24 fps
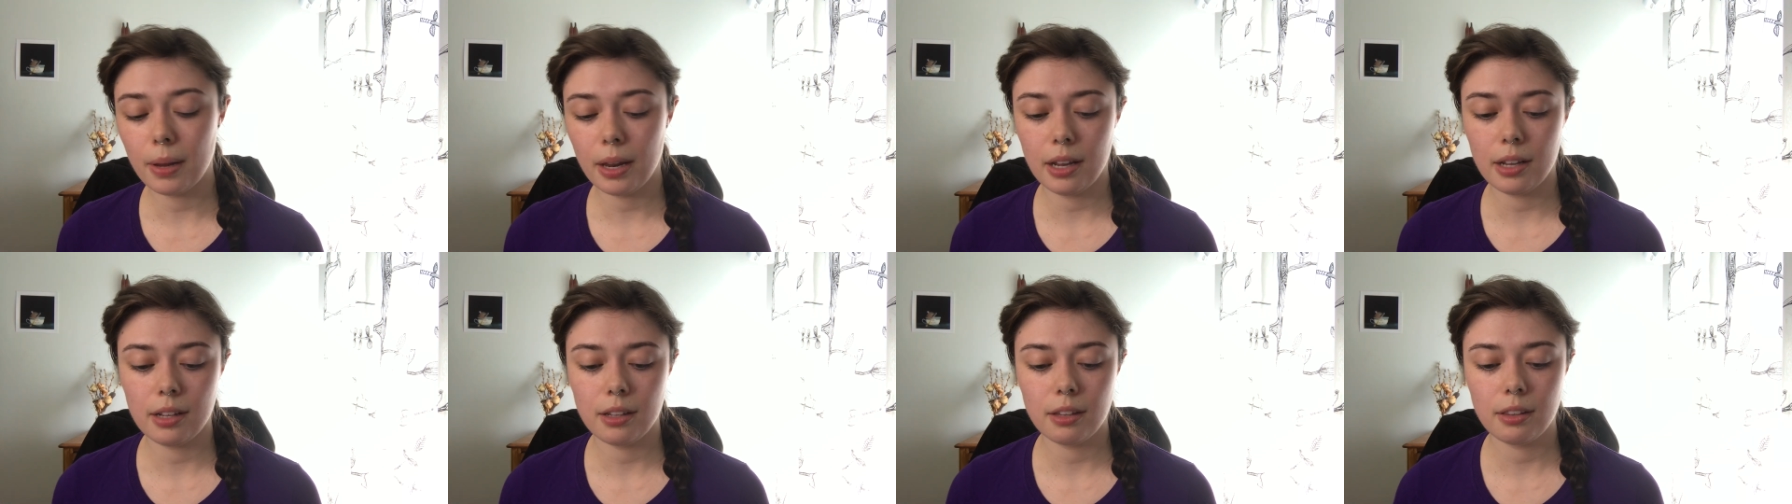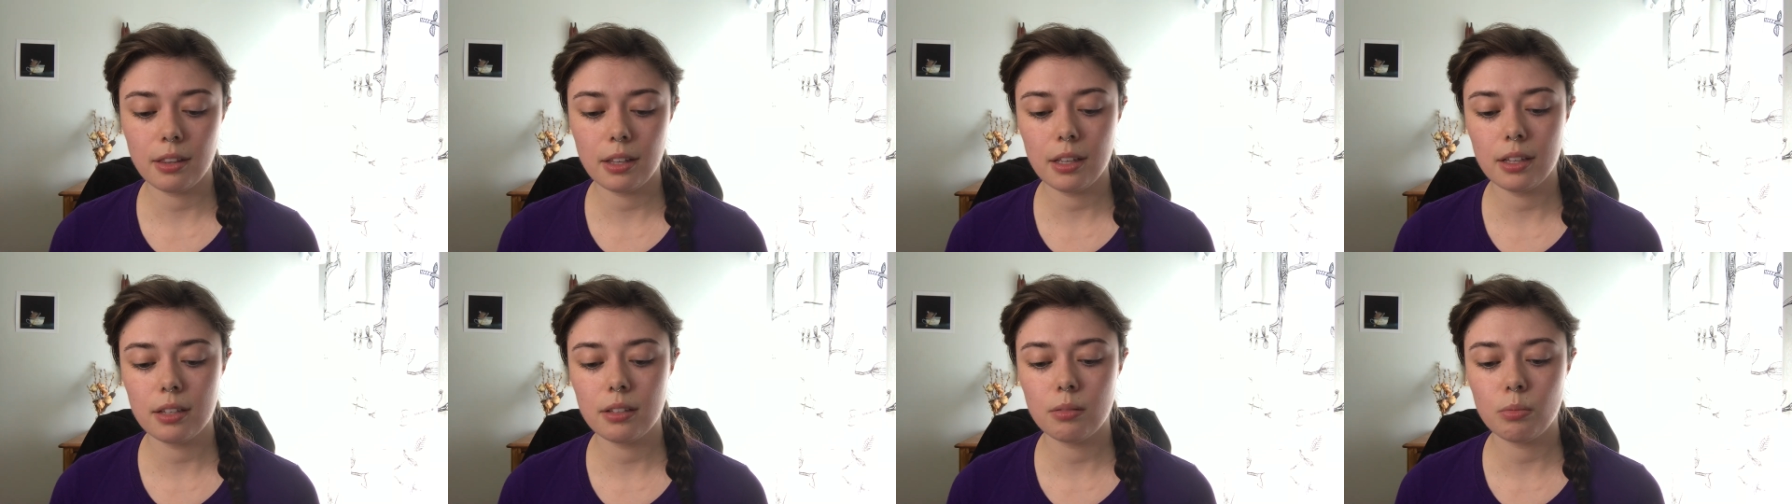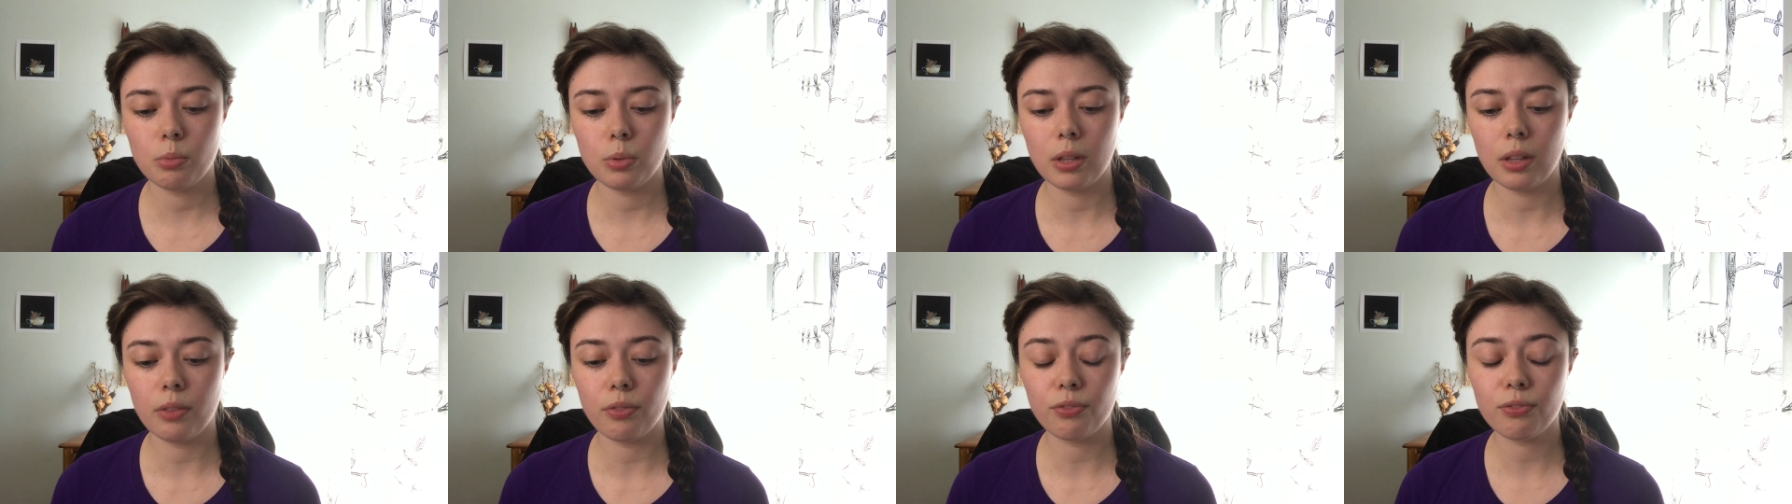And the thing is,
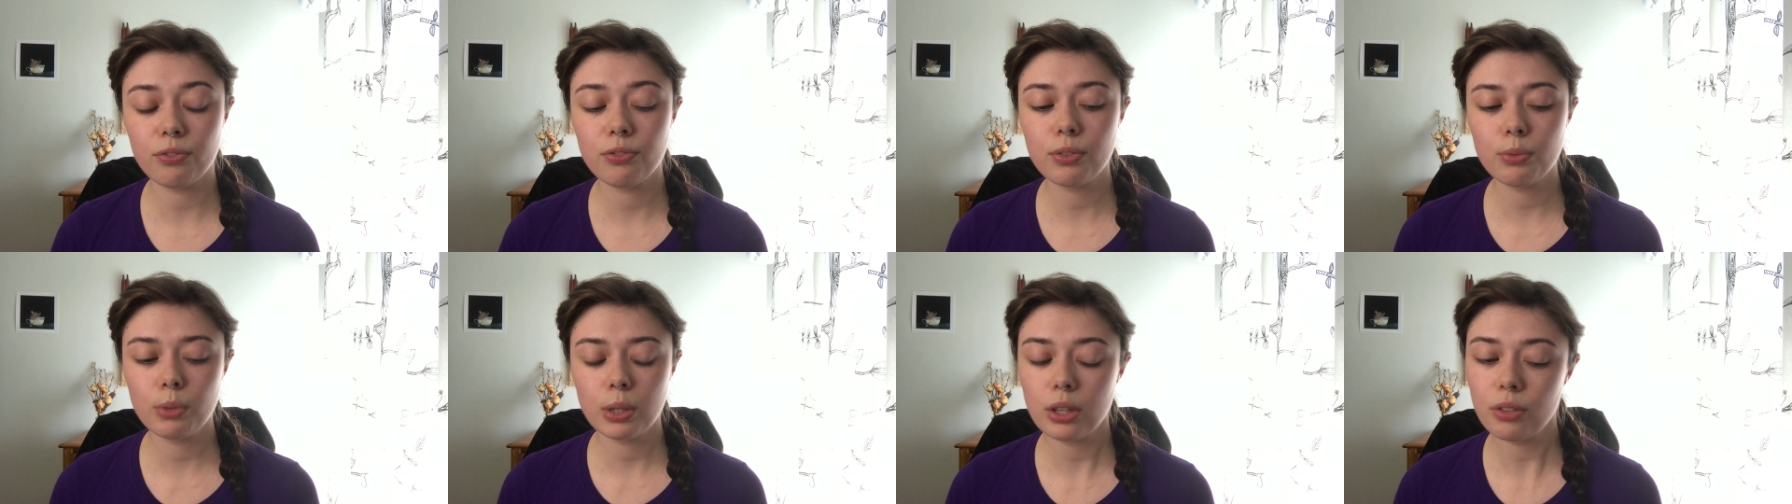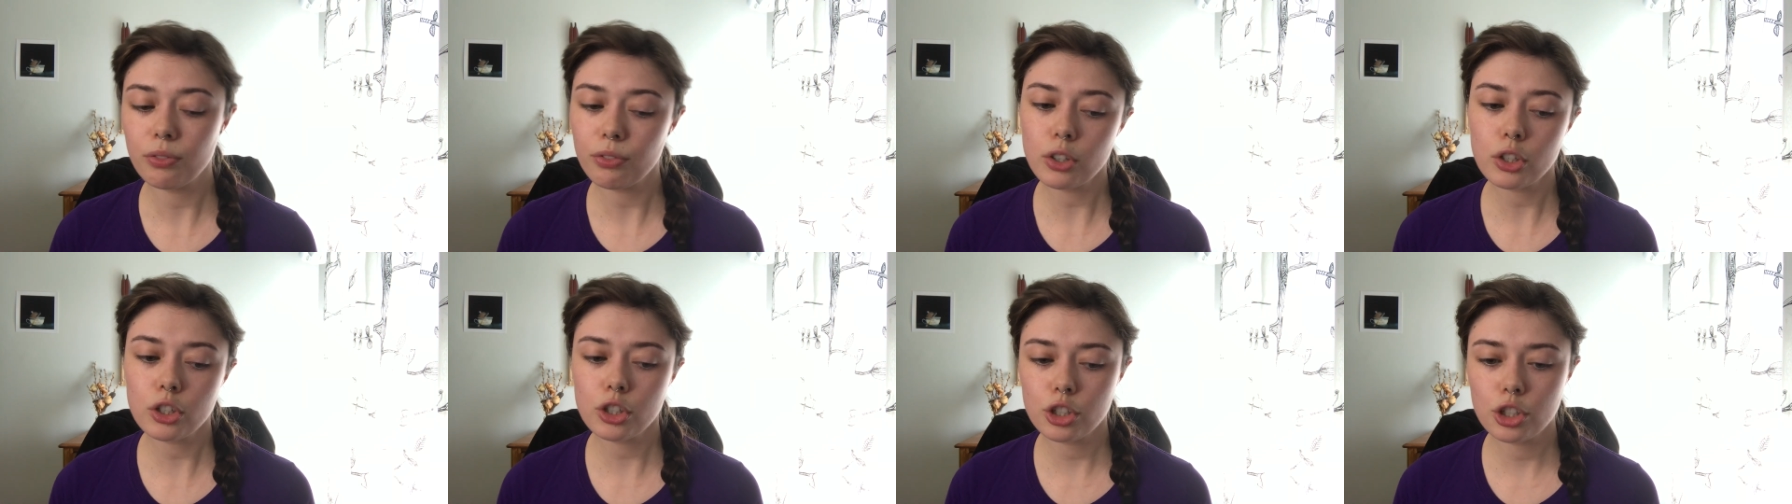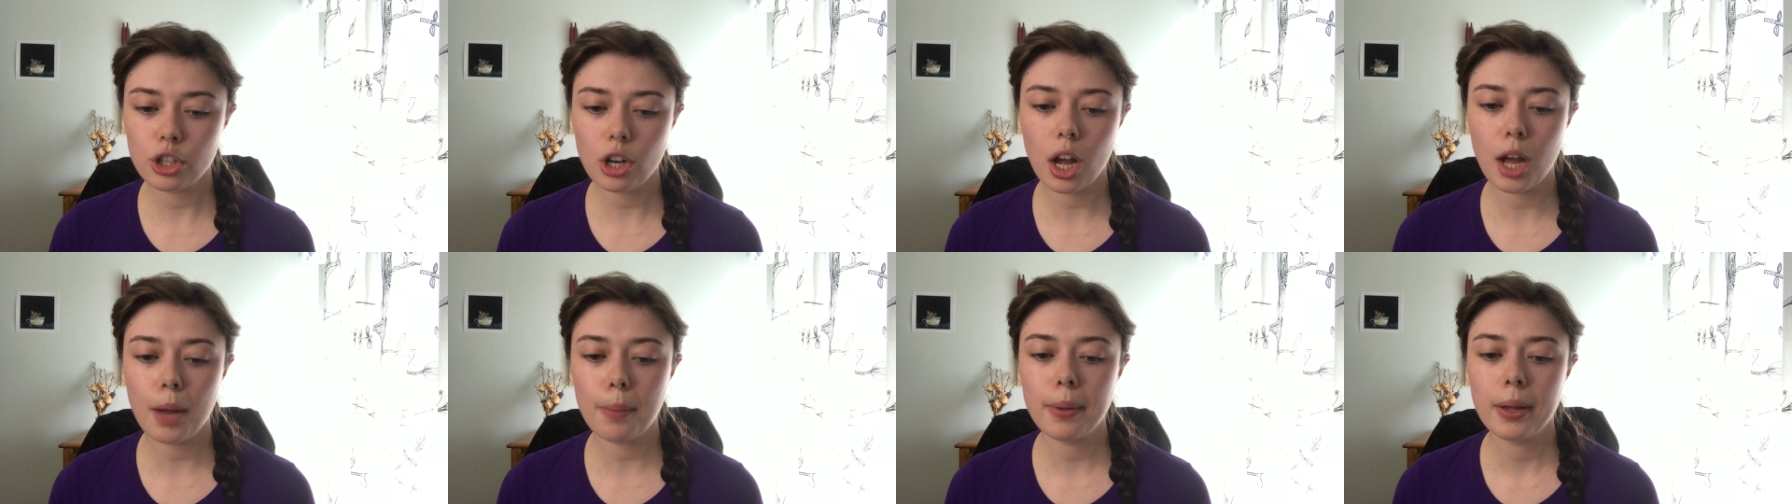with the first
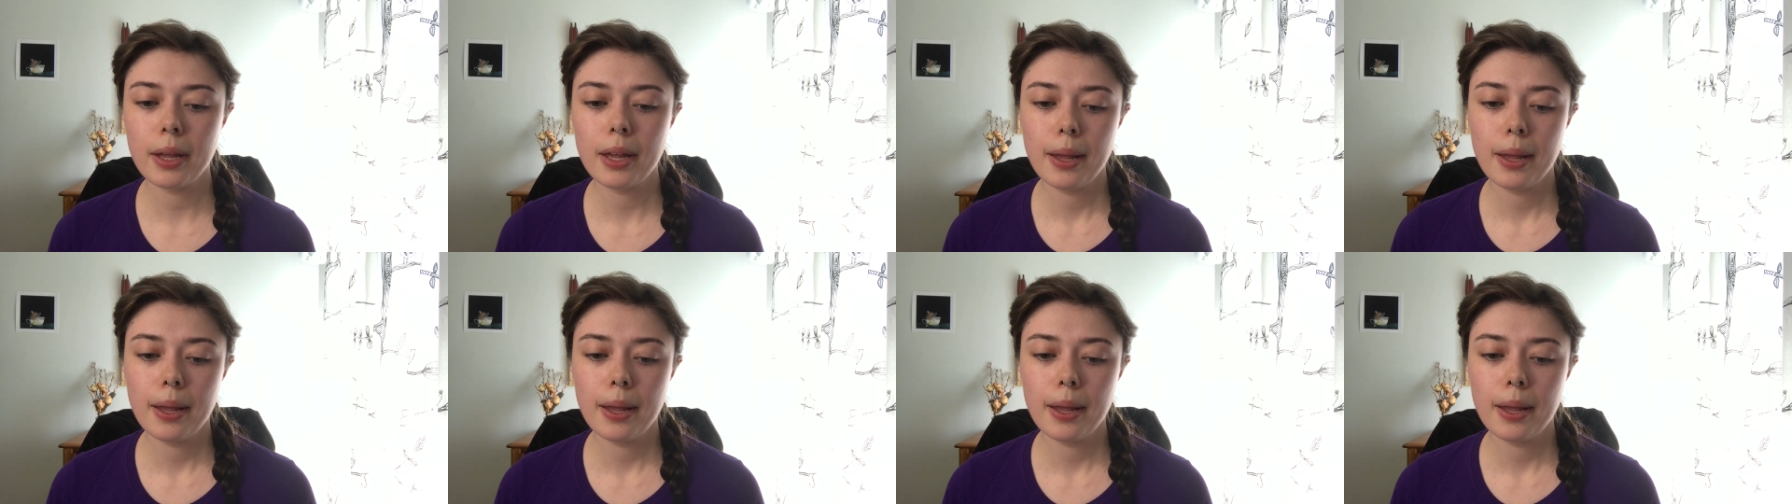job,